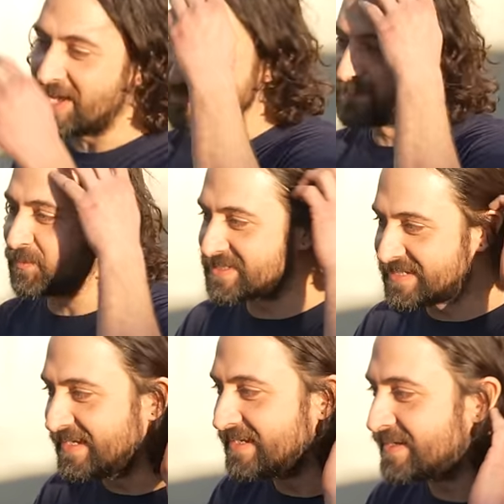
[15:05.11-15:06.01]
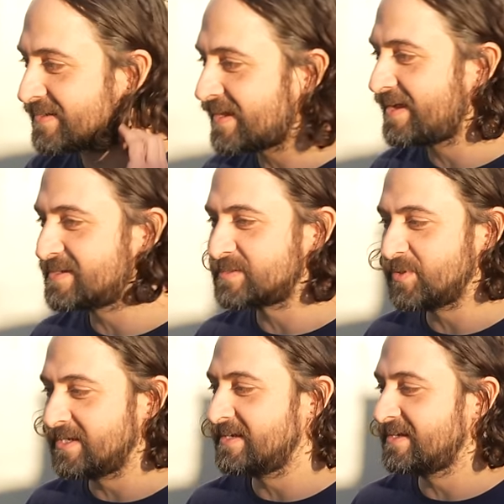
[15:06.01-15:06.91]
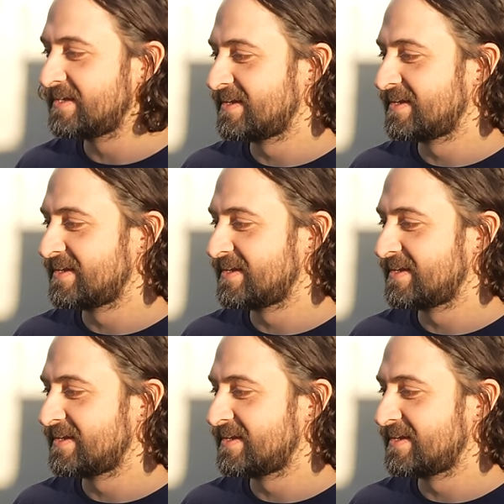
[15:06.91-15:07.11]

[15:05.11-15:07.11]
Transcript: thousand fourteen A S B.